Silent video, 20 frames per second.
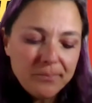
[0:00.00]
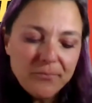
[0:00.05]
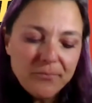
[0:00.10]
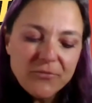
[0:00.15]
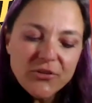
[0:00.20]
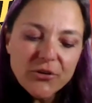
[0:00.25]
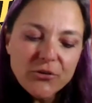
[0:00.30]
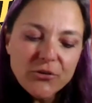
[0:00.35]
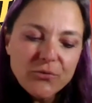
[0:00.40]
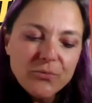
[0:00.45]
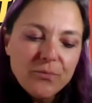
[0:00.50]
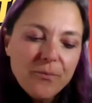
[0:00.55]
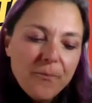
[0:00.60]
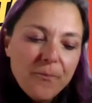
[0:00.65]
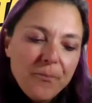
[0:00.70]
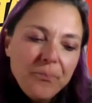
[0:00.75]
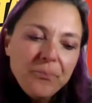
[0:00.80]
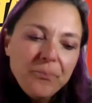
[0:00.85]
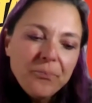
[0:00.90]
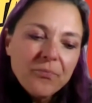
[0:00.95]
So
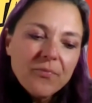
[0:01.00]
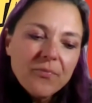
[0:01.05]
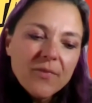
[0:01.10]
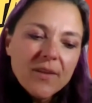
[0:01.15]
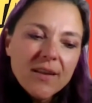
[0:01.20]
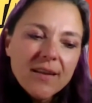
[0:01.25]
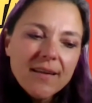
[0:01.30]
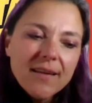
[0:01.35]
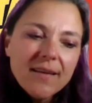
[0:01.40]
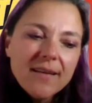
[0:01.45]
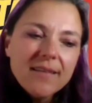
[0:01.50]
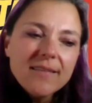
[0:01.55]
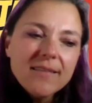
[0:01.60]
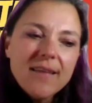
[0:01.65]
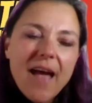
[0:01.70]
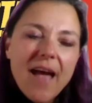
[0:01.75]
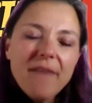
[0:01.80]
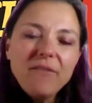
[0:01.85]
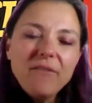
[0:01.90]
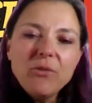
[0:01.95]

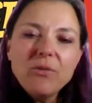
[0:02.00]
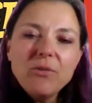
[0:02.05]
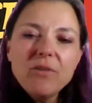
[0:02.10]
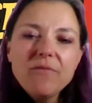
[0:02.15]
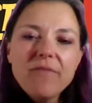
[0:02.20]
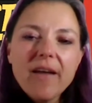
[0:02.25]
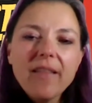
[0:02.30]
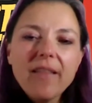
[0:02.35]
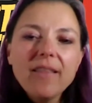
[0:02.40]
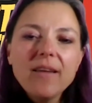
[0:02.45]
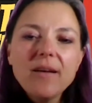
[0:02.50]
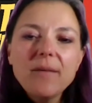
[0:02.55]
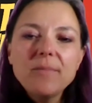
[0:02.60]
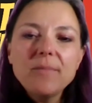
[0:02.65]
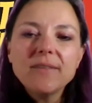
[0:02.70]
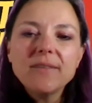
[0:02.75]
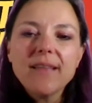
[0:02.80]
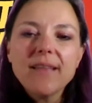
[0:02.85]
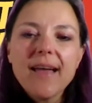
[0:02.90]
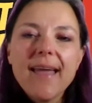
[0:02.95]
have you
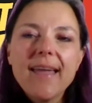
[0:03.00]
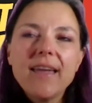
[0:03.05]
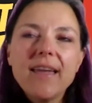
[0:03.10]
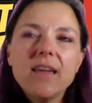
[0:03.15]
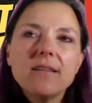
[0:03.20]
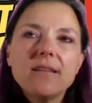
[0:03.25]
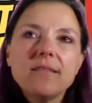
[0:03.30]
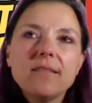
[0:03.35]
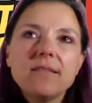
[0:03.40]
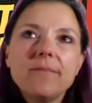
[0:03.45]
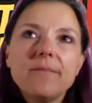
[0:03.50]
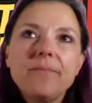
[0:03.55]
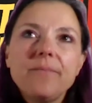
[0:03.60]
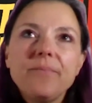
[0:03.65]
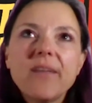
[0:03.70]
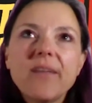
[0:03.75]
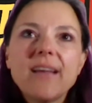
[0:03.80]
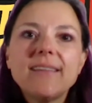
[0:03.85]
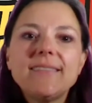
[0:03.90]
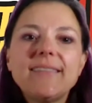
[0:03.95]
developed like
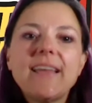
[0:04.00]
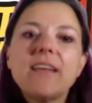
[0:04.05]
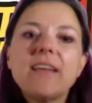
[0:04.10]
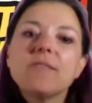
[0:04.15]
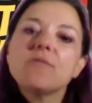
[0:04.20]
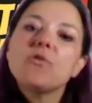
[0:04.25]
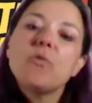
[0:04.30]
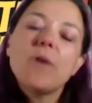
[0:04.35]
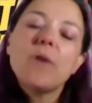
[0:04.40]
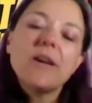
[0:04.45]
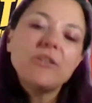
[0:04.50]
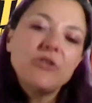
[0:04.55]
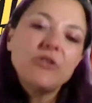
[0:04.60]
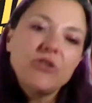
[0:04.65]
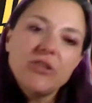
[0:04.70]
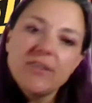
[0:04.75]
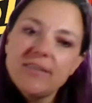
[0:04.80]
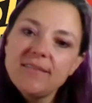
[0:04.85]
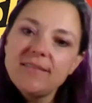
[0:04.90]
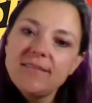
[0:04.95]
a set of
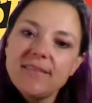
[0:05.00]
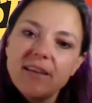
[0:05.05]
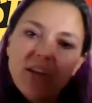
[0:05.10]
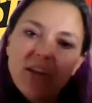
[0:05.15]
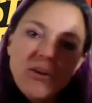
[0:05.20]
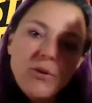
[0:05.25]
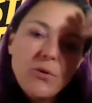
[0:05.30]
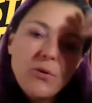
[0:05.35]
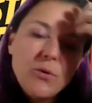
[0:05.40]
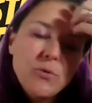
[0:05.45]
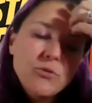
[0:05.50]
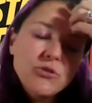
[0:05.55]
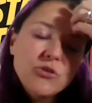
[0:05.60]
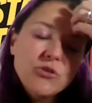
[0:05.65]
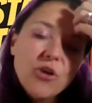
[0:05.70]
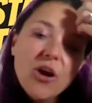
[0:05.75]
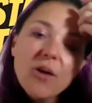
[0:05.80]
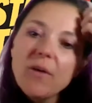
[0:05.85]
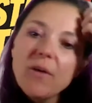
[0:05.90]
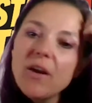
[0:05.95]
questions that you
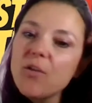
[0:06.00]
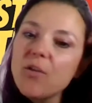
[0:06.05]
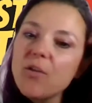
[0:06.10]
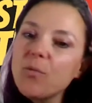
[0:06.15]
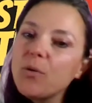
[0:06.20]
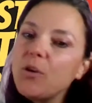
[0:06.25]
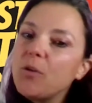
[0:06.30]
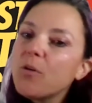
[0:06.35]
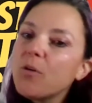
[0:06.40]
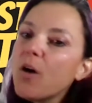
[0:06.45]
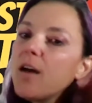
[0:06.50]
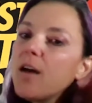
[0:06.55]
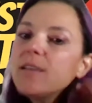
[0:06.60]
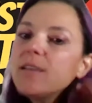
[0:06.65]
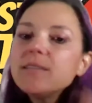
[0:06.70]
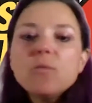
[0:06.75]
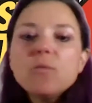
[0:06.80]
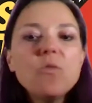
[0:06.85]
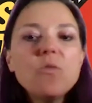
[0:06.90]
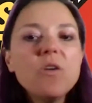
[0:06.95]
start with when you call
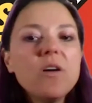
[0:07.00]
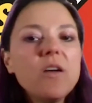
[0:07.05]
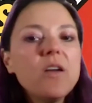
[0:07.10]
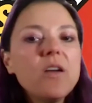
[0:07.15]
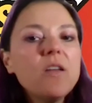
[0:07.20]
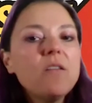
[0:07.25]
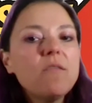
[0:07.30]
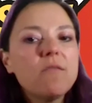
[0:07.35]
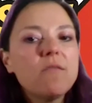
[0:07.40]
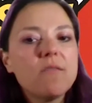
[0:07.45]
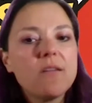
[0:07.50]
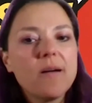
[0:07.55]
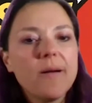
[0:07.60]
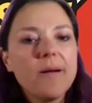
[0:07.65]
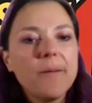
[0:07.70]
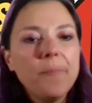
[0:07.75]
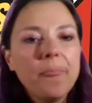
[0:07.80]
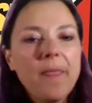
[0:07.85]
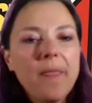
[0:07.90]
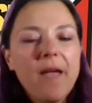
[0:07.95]
someone,
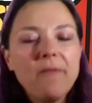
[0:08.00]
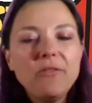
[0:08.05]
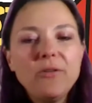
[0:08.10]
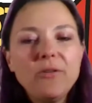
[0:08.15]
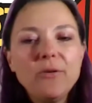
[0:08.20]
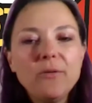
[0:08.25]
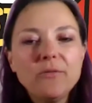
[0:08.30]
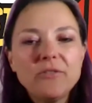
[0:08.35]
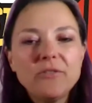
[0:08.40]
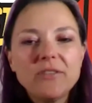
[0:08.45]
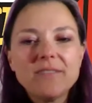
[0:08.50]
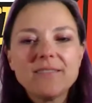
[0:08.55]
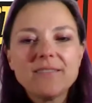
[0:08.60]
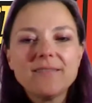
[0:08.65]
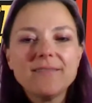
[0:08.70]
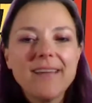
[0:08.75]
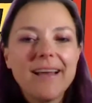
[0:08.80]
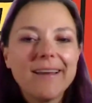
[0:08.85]
or have you just kind of